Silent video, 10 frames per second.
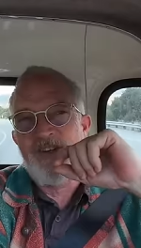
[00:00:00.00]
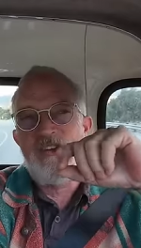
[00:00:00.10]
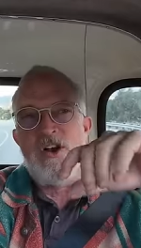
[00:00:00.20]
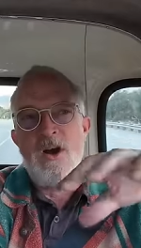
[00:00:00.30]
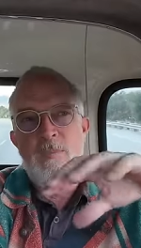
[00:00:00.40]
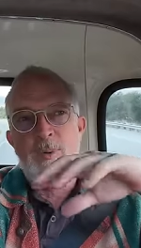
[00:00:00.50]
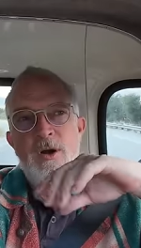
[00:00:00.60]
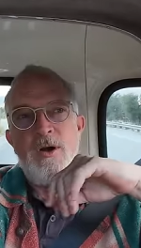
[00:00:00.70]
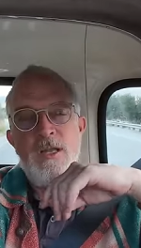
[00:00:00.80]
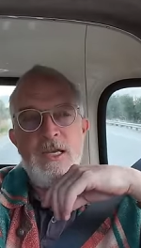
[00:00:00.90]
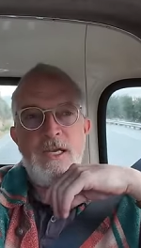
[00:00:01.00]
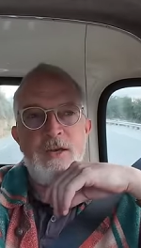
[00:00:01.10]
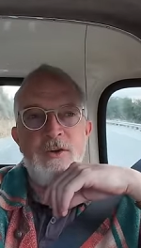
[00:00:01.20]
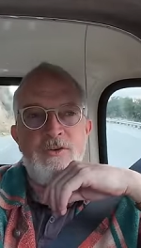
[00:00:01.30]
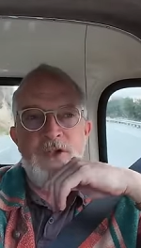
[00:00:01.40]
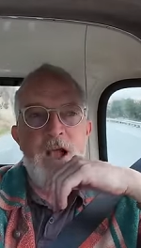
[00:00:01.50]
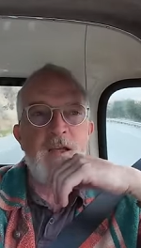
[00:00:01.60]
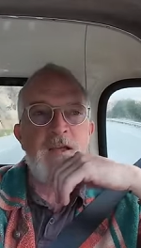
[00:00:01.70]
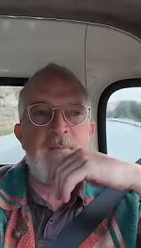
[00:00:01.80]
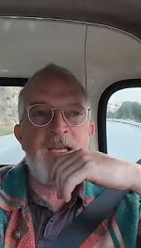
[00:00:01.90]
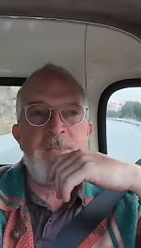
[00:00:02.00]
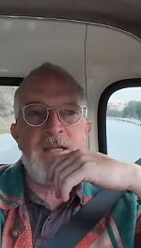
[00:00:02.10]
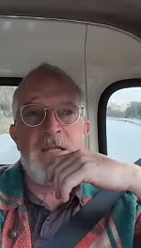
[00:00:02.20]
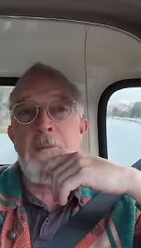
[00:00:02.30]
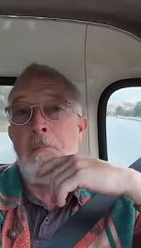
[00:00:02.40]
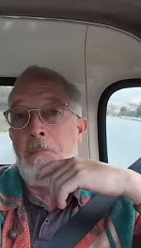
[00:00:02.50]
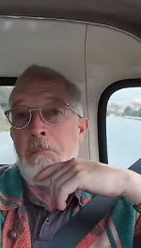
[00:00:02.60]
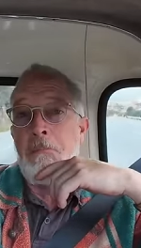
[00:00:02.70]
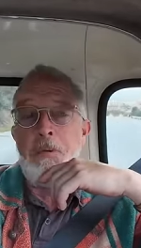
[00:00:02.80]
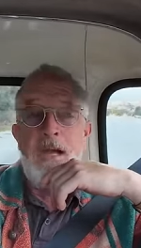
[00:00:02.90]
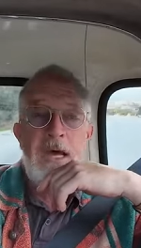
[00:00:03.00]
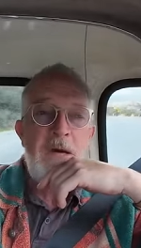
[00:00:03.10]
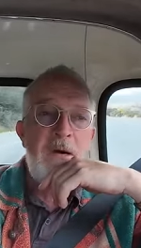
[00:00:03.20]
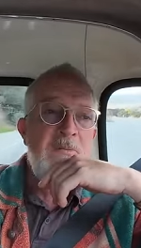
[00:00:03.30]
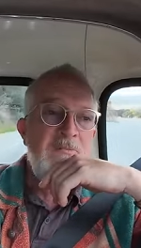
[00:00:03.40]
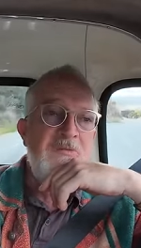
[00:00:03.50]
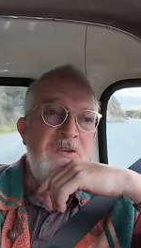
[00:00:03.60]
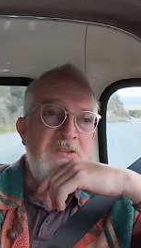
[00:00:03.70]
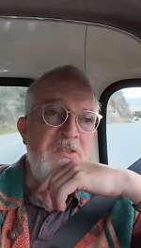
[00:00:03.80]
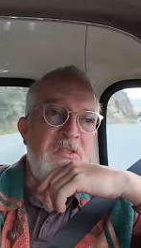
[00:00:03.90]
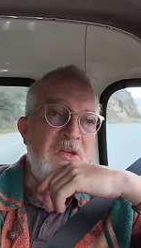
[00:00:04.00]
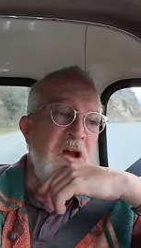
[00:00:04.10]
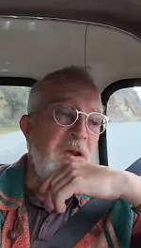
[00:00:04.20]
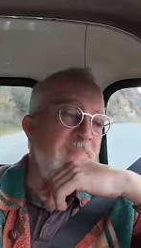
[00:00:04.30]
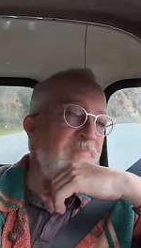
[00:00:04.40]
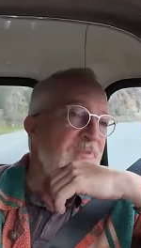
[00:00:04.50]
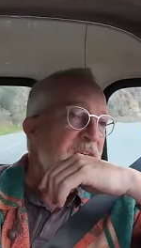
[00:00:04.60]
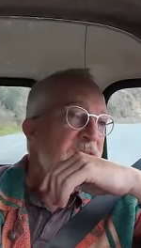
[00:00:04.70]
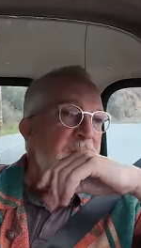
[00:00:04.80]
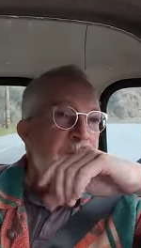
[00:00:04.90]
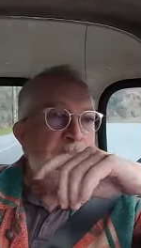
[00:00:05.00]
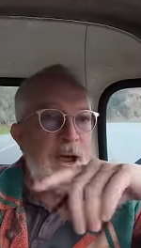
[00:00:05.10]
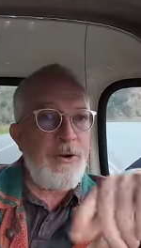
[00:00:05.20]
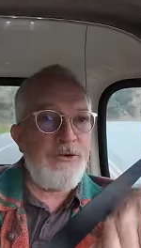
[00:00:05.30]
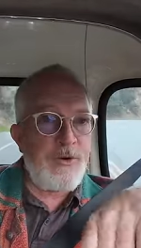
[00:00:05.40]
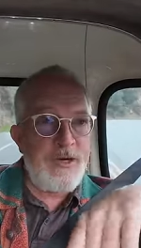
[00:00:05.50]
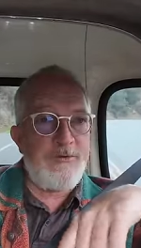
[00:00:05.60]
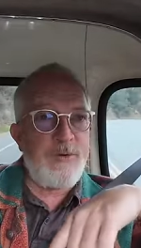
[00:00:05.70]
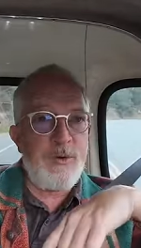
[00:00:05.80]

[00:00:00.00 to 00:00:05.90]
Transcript: dark burgundy or chocolate maybe. I don't know, just a thought. Powertrain, of